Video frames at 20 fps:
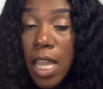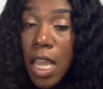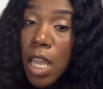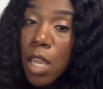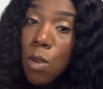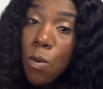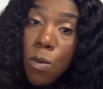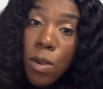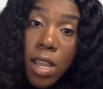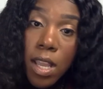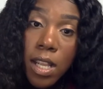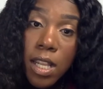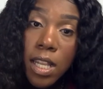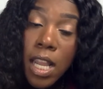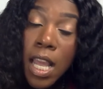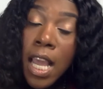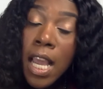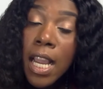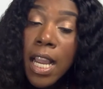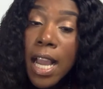and you can
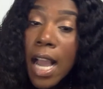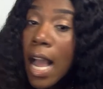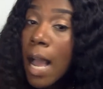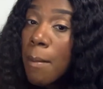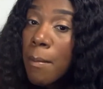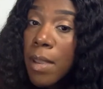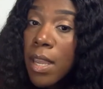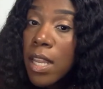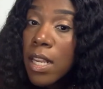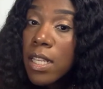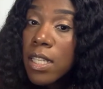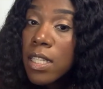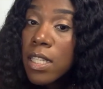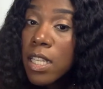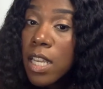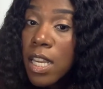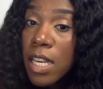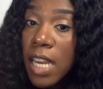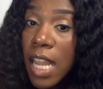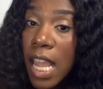comment
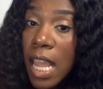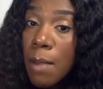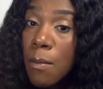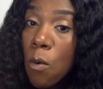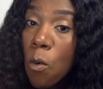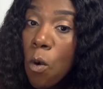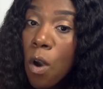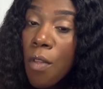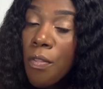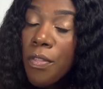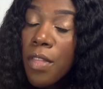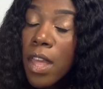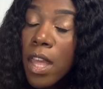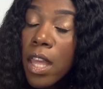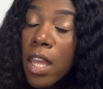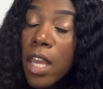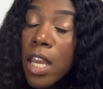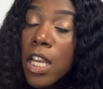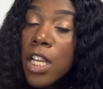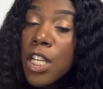your name on the